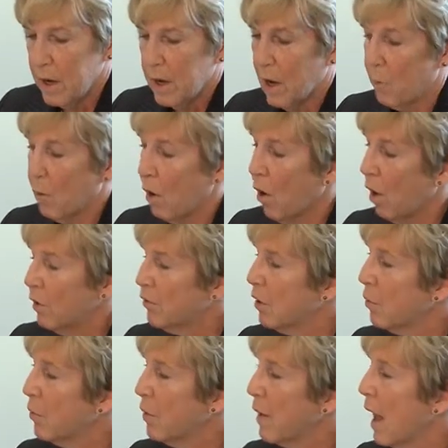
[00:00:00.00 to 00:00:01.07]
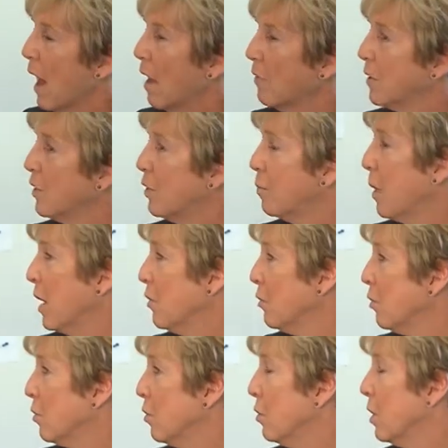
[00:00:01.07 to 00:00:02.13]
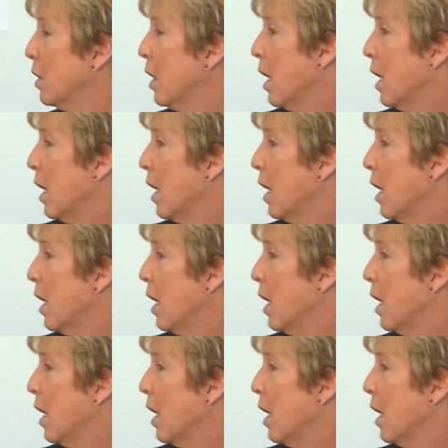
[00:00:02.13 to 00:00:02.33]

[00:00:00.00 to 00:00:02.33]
Now we're also going to have a special